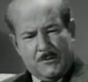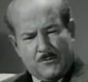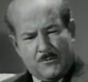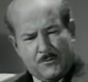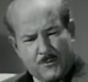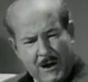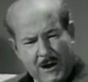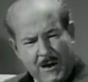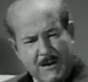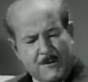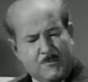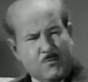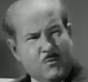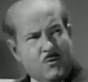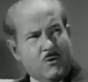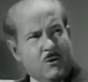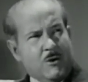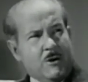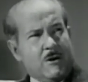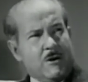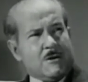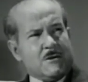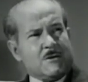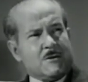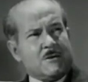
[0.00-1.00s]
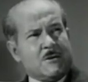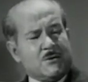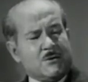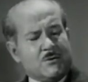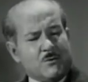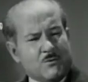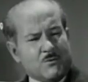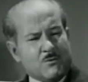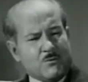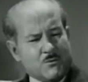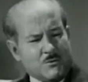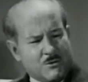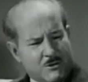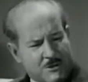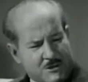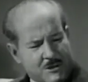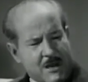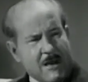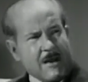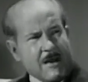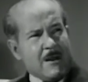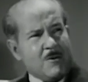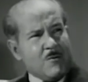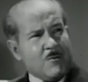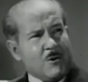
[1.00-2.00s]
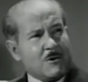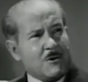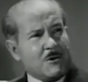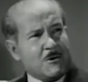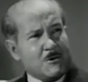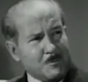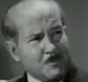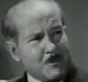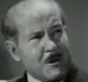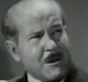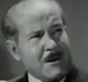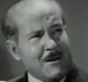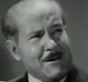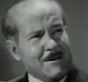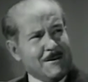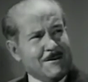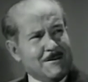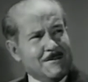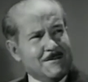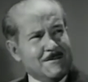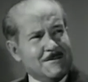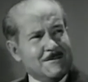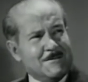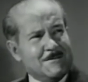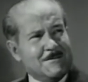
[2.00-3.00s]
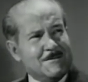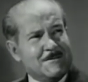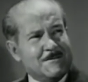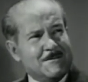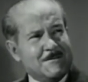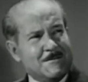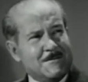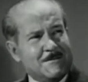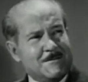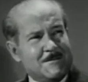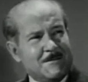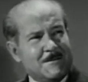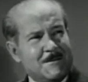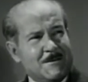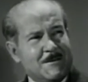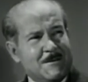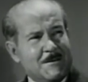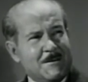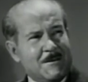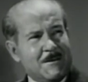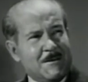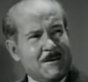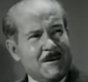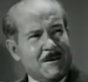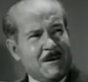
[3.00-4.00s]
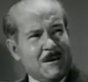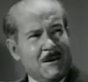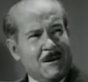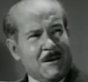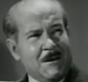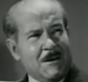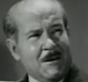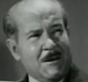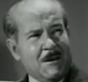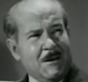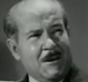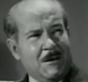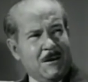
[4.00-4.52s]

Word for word: right words to say what you mean. Well, that's, I,